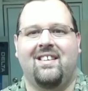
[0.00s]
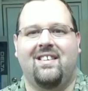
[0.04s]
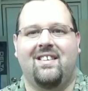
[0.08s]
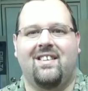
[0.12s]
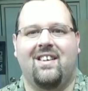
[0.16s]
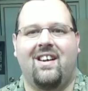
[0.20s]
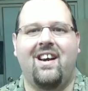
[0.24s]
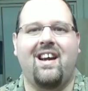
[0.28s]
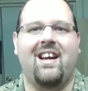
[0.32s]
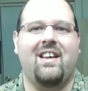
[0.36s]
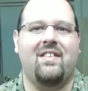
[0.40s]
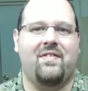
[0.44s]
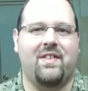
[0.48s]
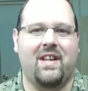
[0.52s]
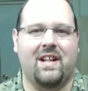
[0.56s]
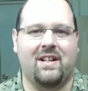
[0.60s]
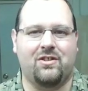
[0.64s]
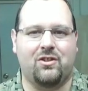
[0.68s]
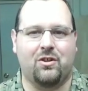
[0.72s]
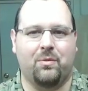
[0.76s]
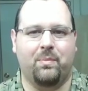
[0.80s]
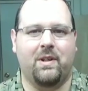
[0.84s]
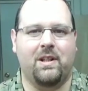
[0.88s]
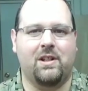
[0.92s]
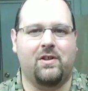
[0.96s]
Alright, thanks
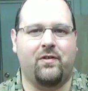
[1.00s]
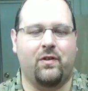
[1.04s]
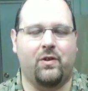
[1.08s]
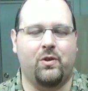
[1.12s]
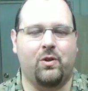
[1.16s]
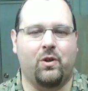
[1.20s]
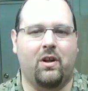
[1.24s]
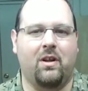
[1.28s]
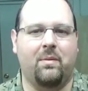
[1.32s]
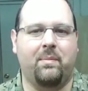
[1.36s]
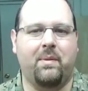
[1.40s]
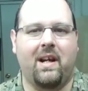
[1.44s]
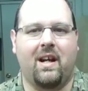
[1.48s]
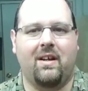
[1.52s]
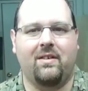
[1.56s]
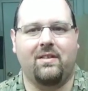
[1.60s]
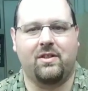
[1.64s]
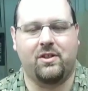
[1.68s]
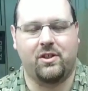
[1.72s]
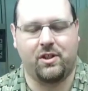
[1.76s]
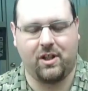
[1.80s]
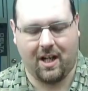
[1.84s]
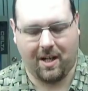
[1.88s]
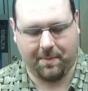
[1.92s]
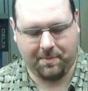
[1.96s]
so much for joining me out in the
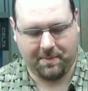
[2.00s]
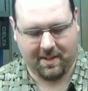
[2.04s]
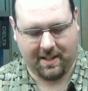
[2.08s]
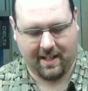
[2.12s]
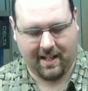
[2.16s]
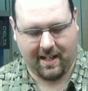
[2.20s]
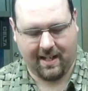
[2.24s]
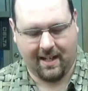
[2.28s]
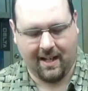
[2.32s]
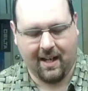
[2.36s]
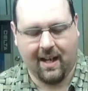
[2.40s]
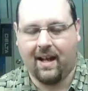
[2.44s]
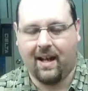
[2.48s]
shop today.